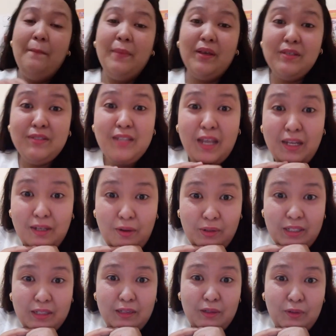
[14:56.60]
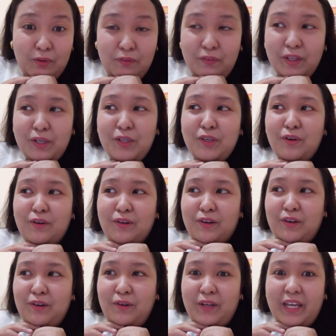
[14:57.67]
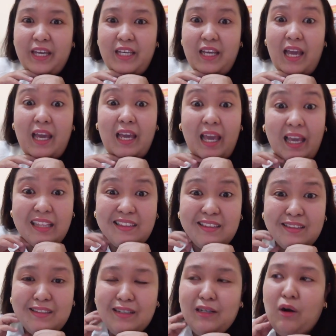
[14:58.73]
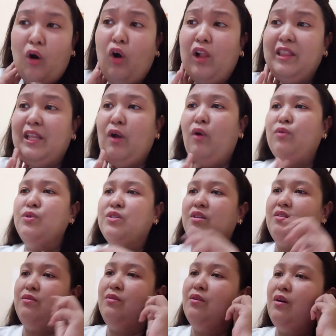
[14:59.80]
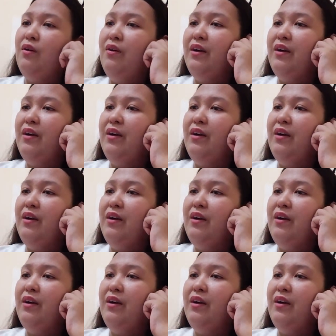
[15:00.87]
because they know that Luffy and Hyogoro, okay, ate all the Oshiruko,